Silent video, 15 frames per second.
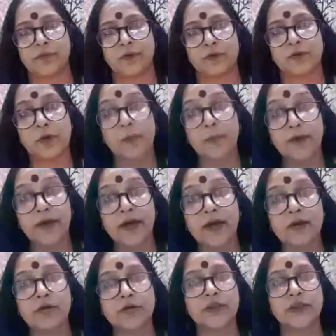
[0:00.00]
So bring
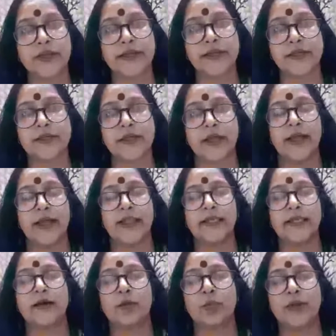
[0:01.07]
out the things
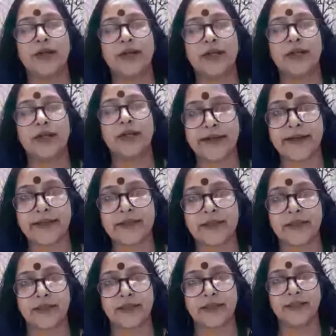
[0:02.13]
that will connect
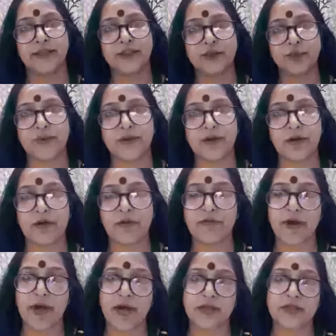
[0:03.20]
each one of
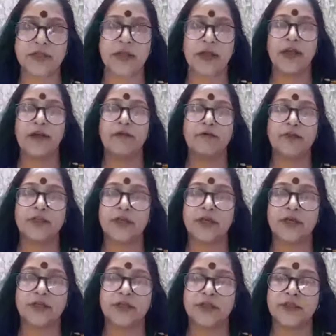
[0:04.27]
us with
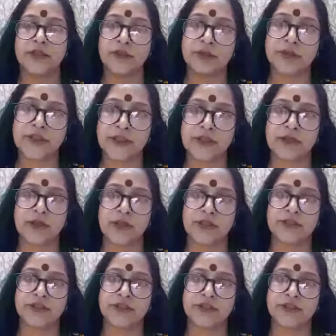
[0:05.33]
a new
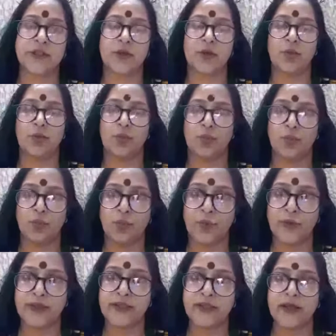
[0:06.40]
technology,
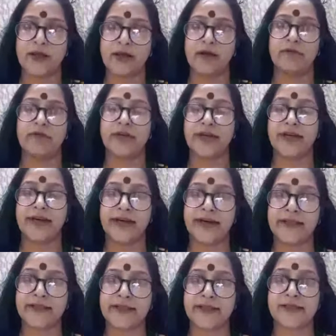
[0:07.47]
with our
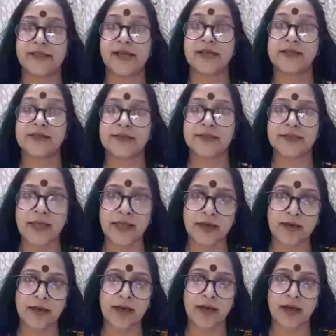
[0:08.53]
ethics
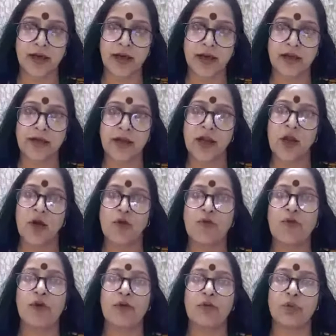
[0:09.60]
standing high,
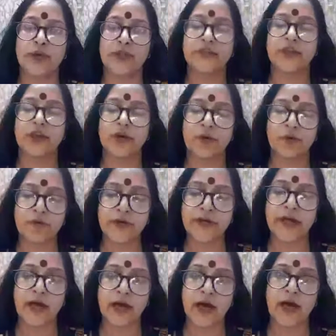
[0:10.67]
for which
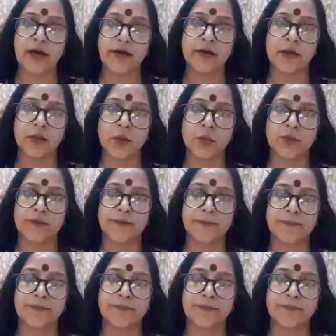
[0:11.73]
we are known.